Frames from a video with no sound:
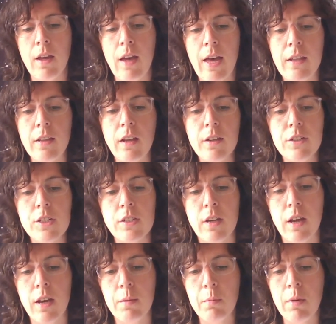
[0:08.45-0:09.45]
At
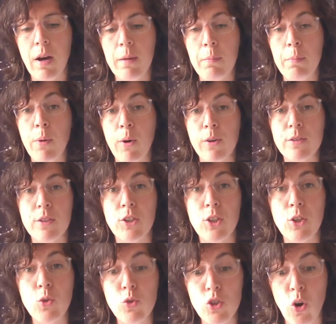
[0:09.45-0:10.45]
lunchtime, I bought a
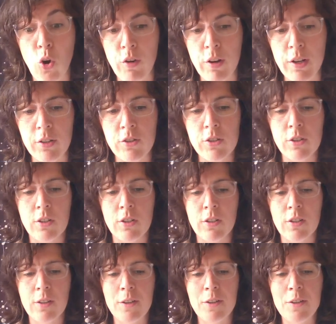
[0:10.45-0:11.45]
huge orange.
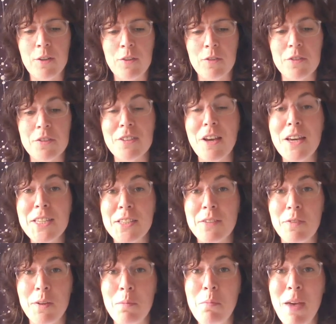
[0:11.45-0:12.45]
The size
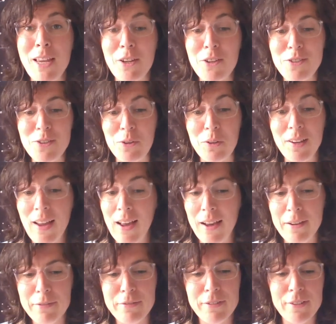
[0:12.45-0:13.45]
of it made us all
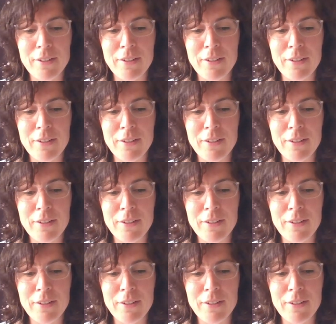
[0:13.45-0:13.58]
laugh.